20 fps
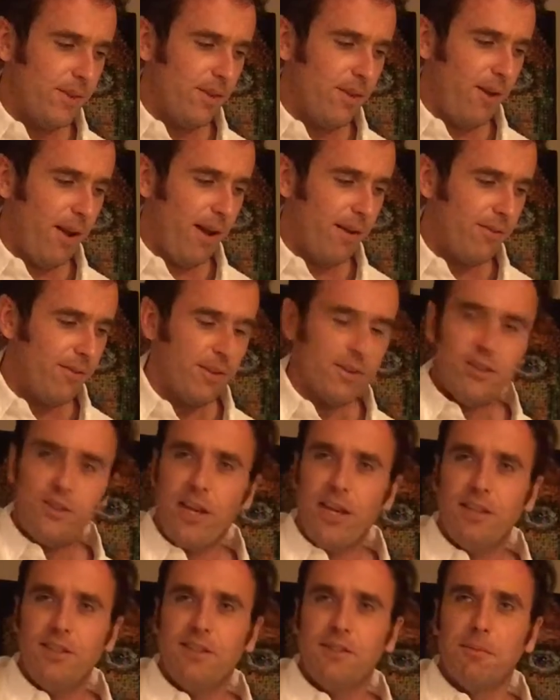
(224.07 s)
you have to
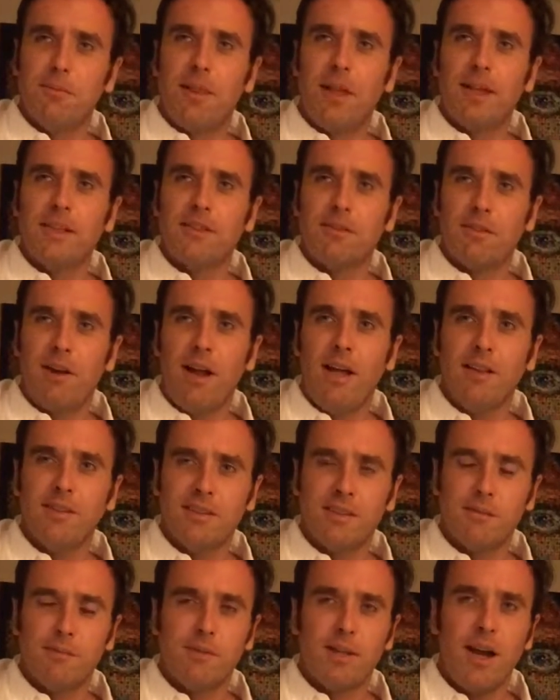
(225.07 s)
change some things
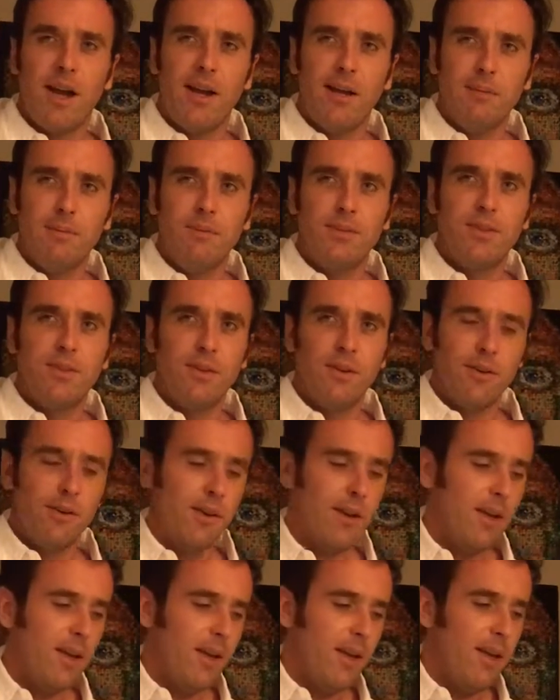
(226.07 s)
around sometimes. So
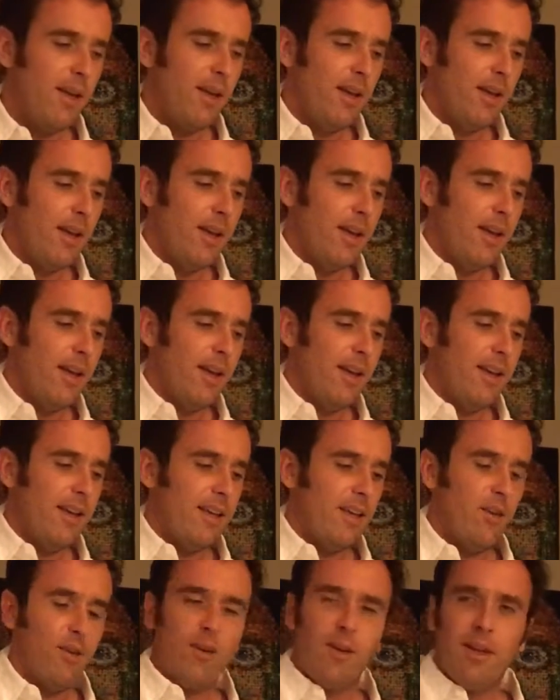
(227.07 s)

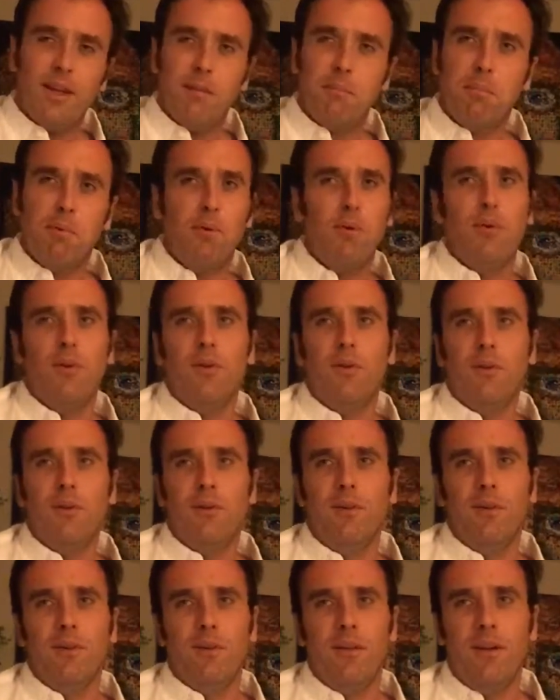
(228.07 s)
you can
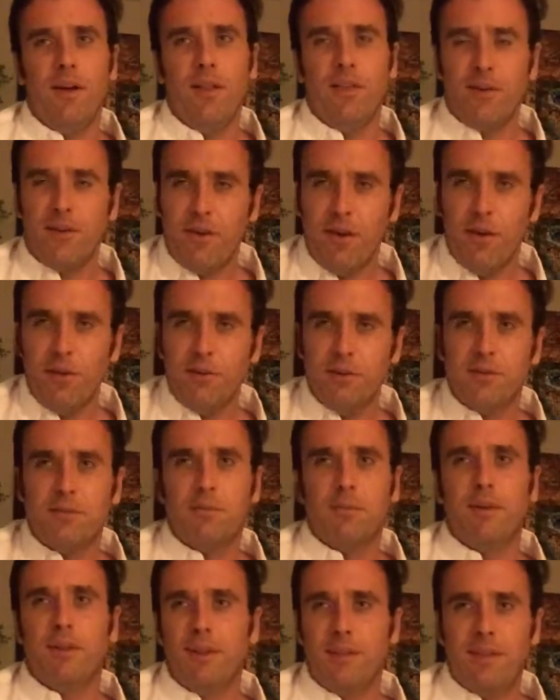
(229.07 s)
pull other
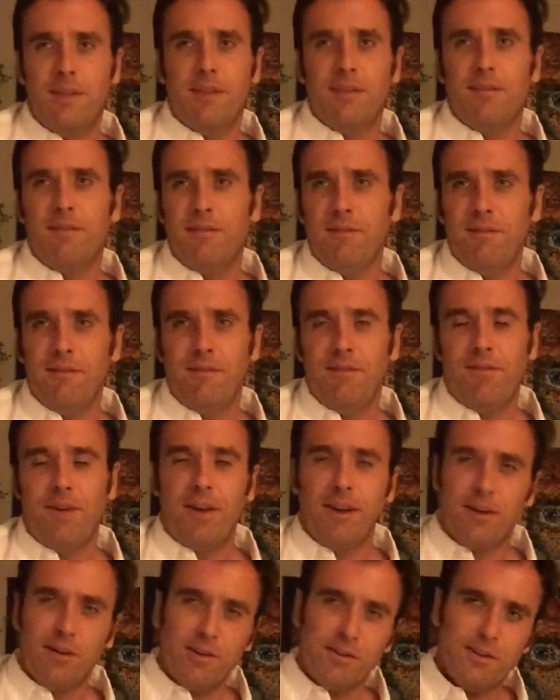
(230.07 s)
notes with
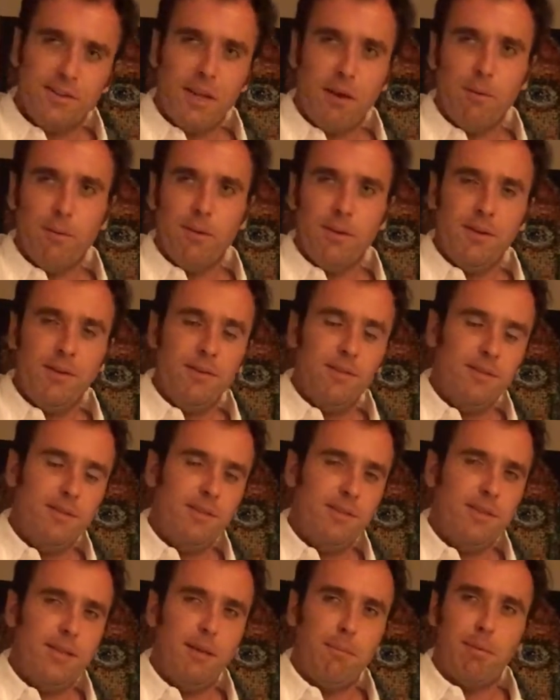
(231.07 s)
fingers that would
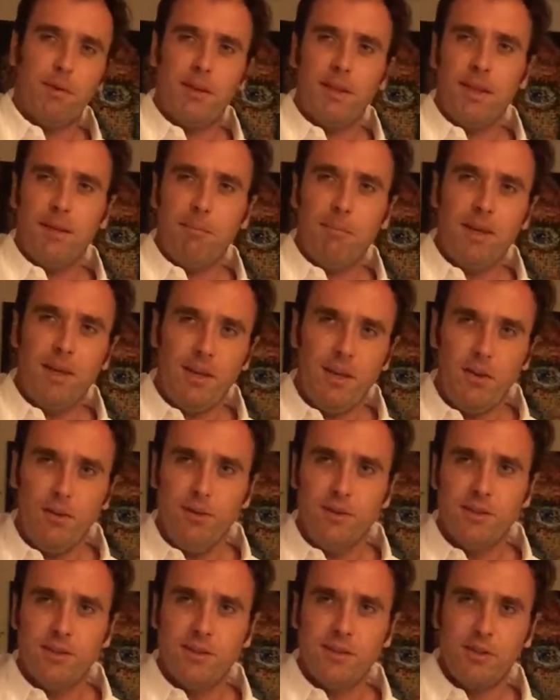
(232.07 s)
typically be
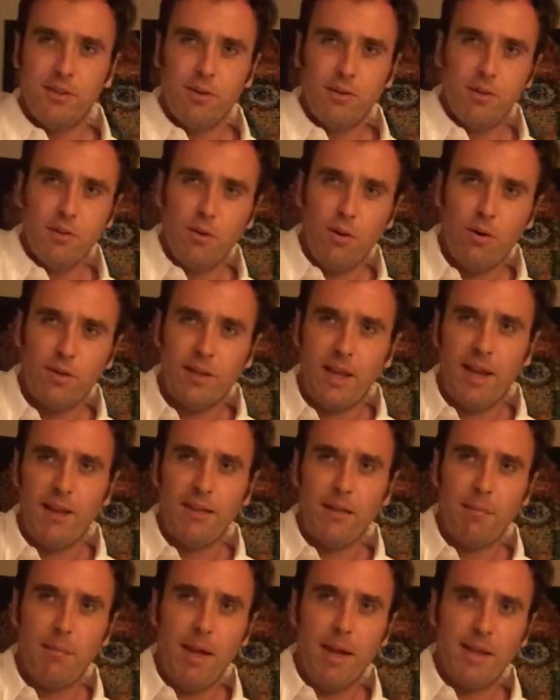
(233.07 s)
used to hold
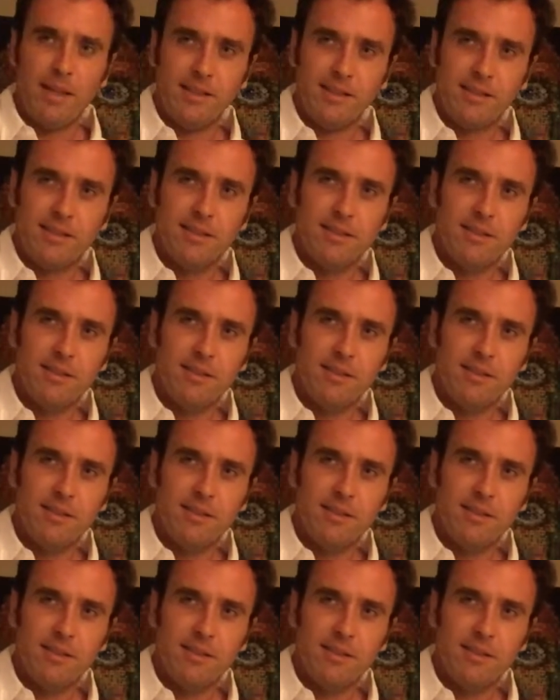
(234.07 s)
down the bass.